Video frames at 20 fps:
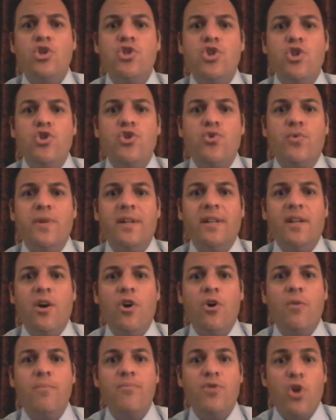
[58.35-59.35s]
to drill
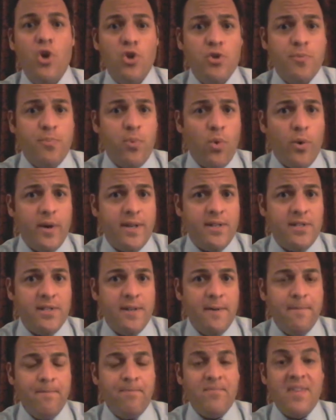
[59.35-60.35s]
home those points
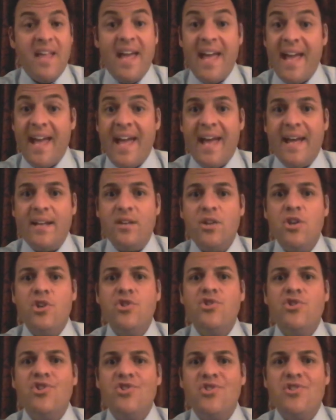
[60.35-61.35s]
and
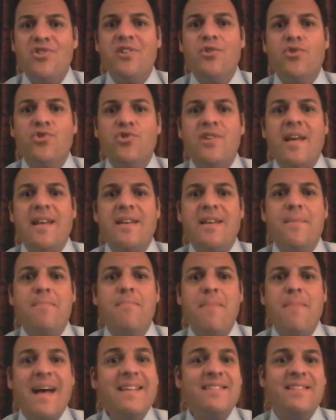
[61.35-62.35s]
to still send a
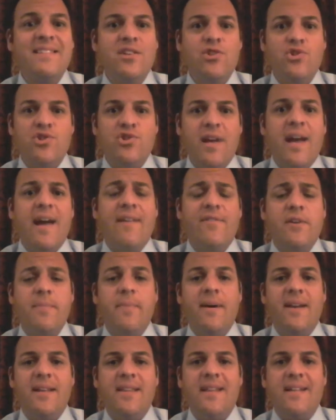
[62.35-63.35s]
message to
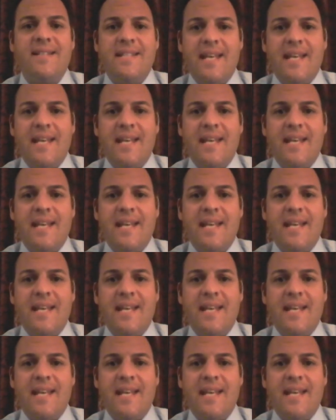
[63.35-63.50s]
everybody that